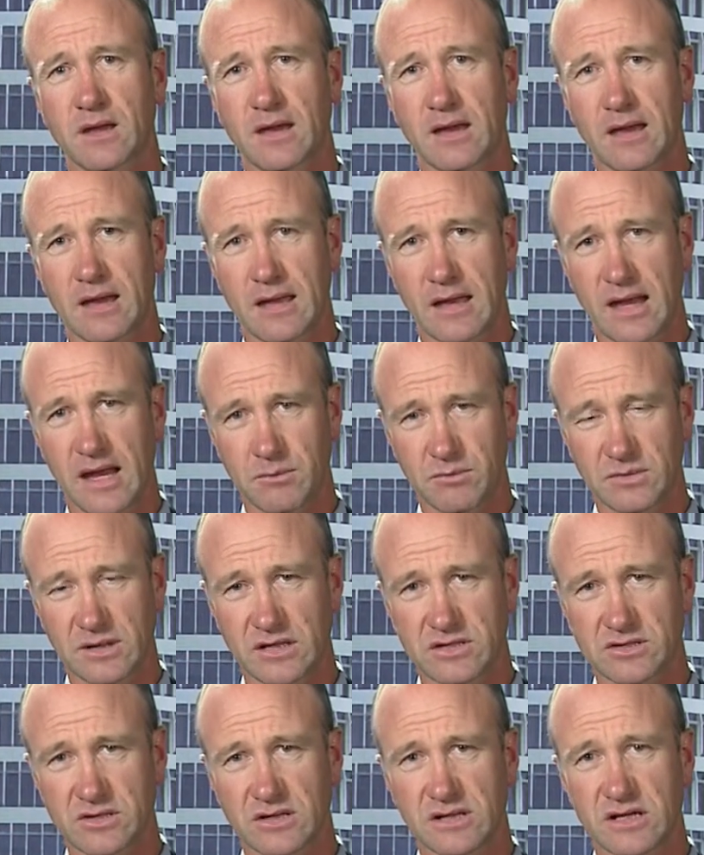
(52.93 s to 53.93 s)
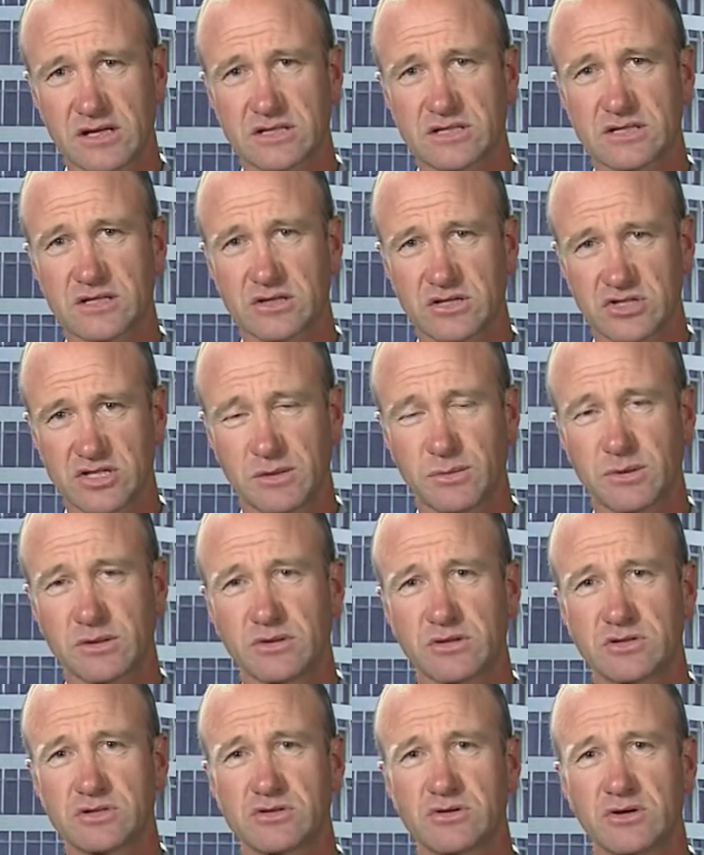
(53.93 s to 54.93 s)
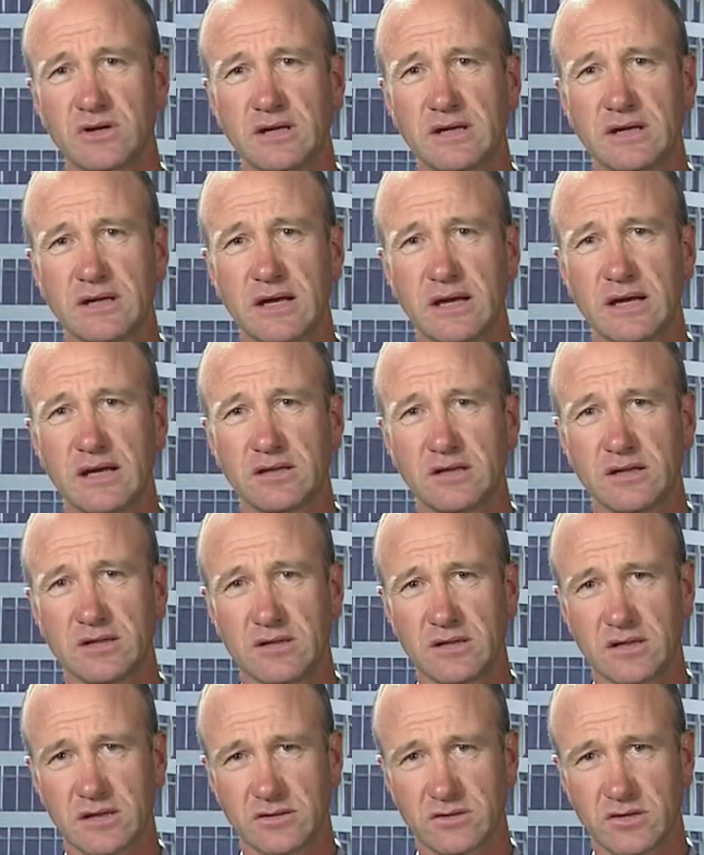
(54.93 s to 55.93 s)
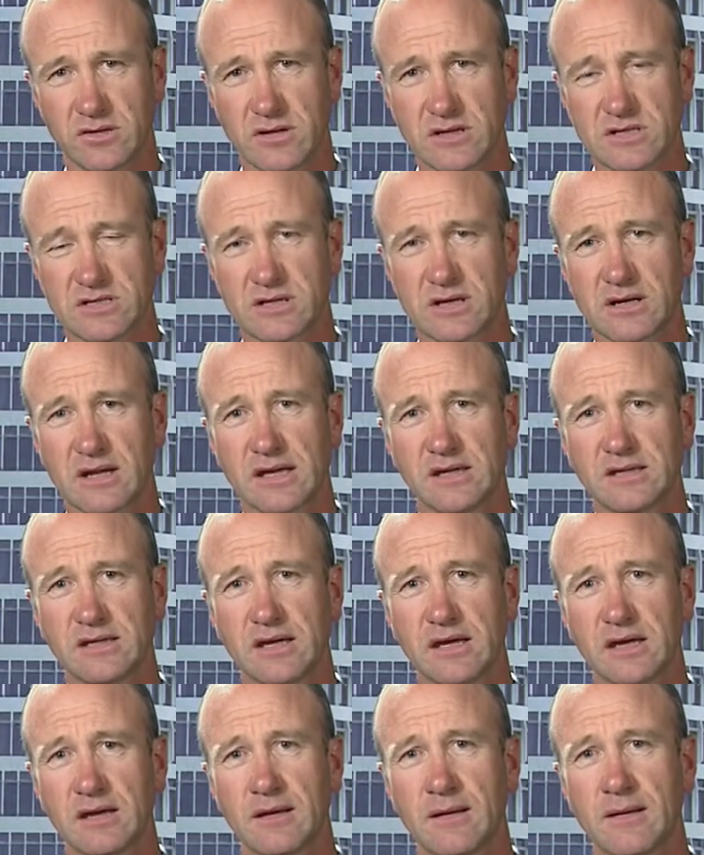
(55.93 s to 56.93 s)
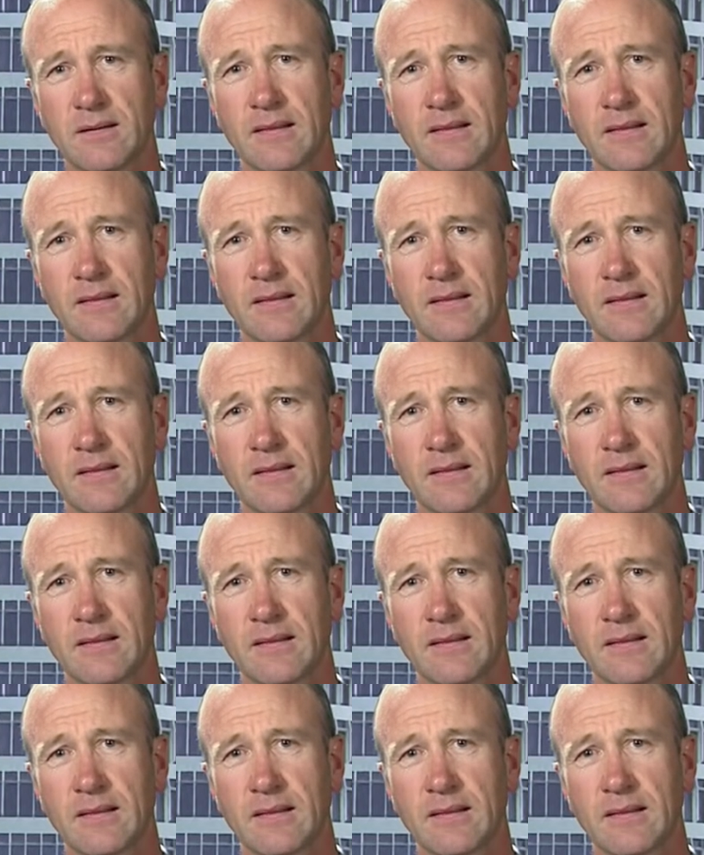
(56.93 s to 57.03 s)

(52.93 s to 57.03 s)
happenings, I guess, in the sheep industry in the 2008 year.